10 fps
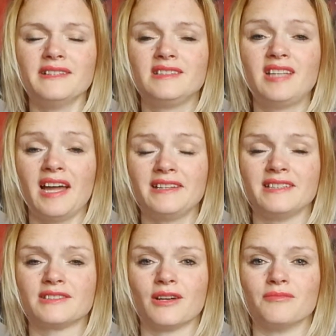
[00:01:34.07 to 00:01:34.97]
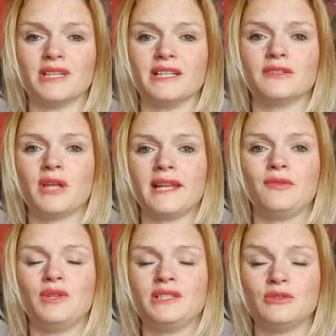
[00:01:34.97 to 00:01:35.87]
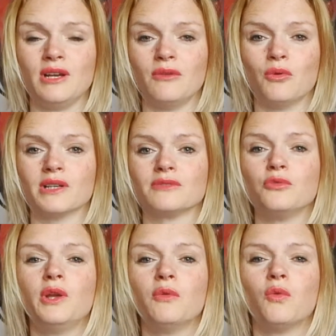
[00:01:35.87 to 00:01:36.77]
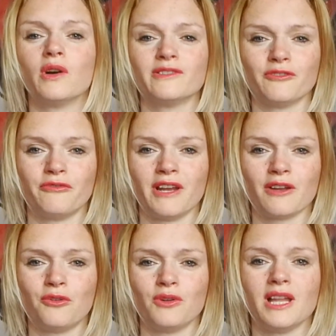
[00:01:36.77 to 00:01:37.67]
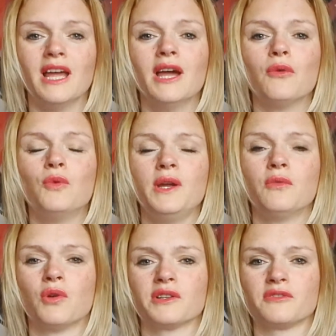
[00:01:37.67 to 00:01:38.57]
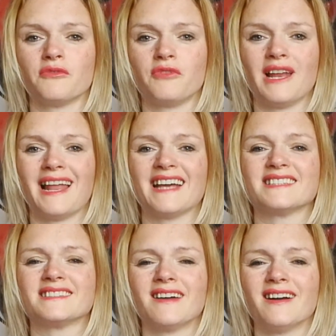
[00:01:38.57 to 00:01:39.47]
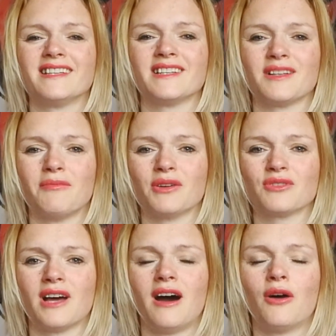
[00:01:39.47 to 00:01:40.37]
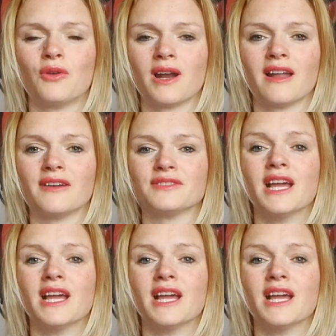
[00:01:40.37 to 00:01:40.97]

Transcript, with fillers: That is something that we truly want. We want to feel good. We want to feel excited about our lives.